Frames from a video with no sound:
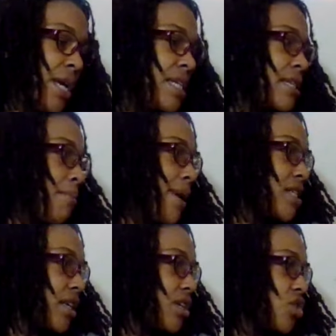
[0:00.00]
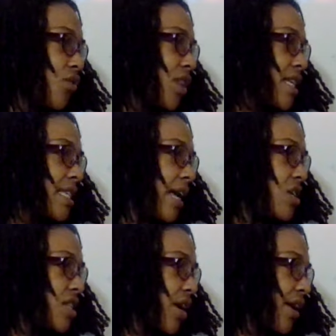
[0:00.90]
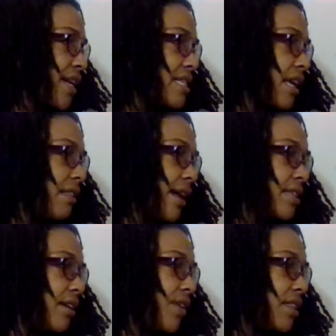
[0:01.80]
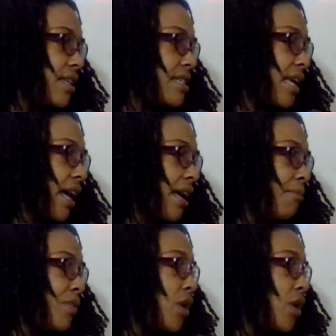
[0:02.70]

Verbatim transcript: It's a message for the Sagittarius collective at this time.